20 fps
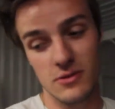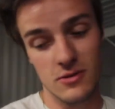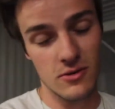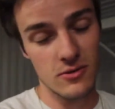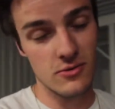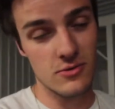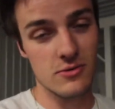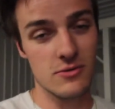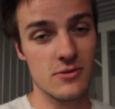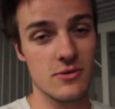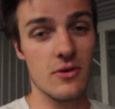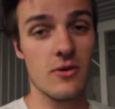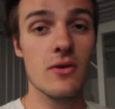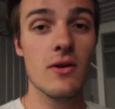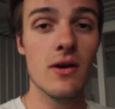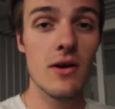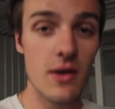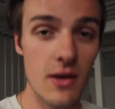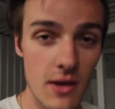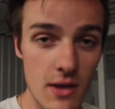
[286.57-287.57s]
to go to, so
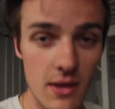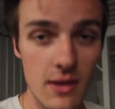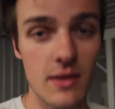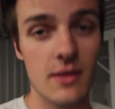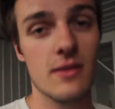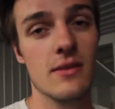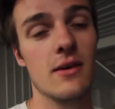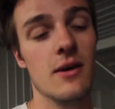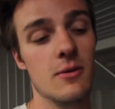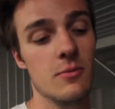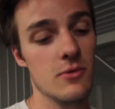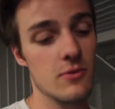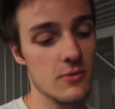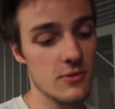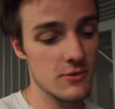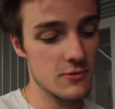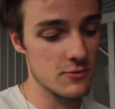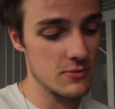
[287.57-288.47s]
that'll be really